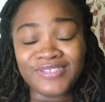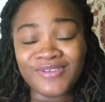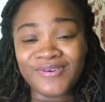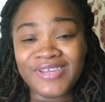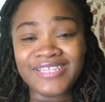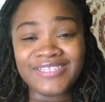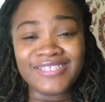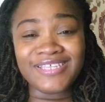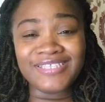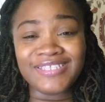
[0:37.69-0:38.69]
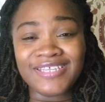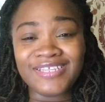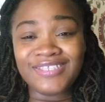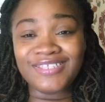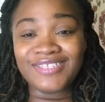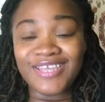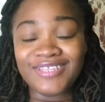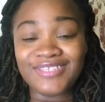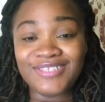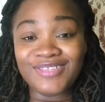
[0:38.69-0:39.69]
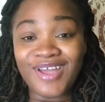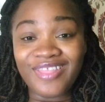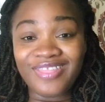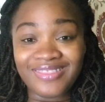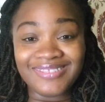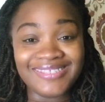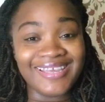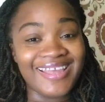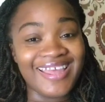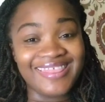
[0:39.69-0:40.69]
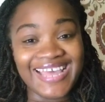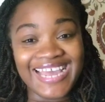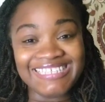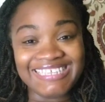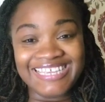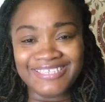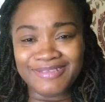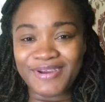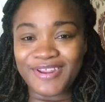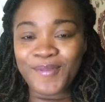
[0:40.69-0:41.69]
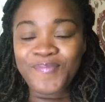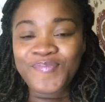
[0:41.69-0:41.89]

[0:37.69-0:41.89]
So it's not that easy, but